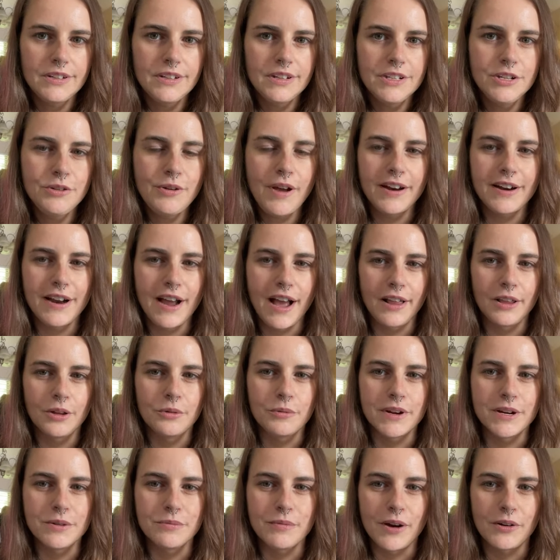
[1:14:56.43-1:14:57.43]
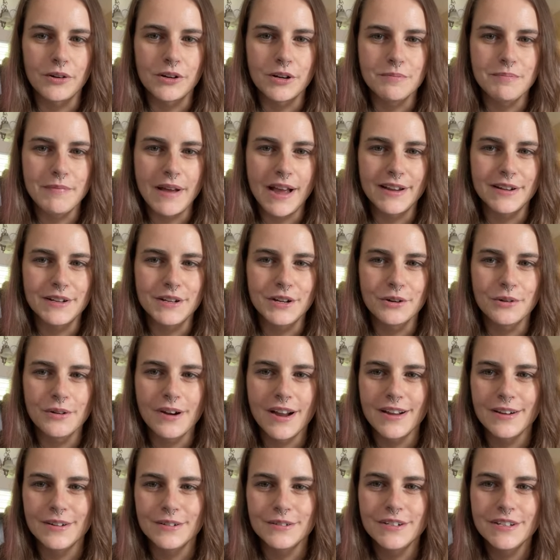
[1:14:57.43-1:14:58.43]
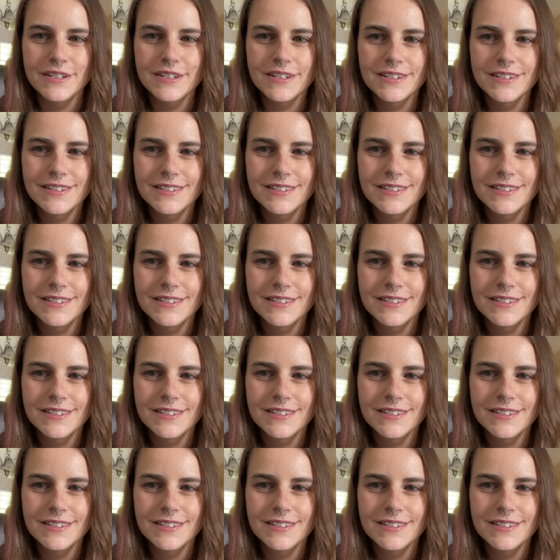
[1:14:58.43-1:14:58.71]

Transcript: You had a Halloween welcome mat year round.